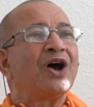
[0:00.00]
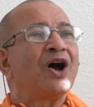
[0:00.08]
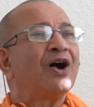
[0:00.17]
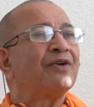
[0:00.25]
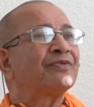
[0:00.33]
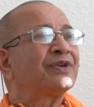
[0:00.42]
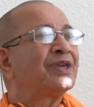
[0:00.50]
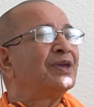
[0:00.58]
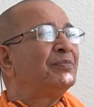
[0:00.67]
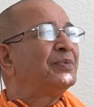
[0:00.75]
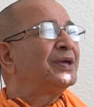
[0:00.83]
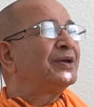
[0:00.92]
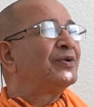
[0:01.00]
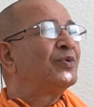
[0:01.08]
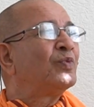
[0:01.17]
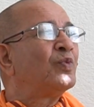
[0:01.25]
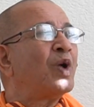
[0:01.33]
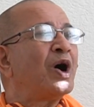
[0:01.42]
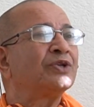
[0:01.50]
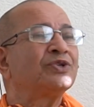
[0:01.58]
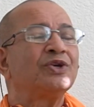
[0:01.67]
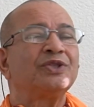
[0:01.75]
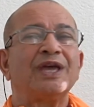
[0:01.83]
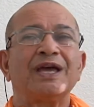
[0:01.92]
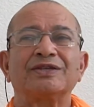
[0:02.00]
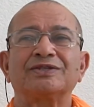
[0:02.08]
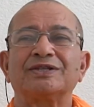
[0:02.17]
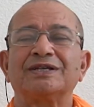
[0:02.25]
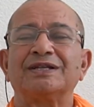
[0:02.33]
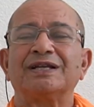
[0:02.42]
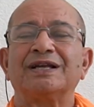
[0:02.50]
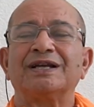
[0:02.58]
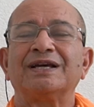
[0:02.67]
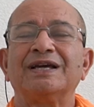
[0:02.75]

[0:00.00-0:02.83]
of keeping watch on the external.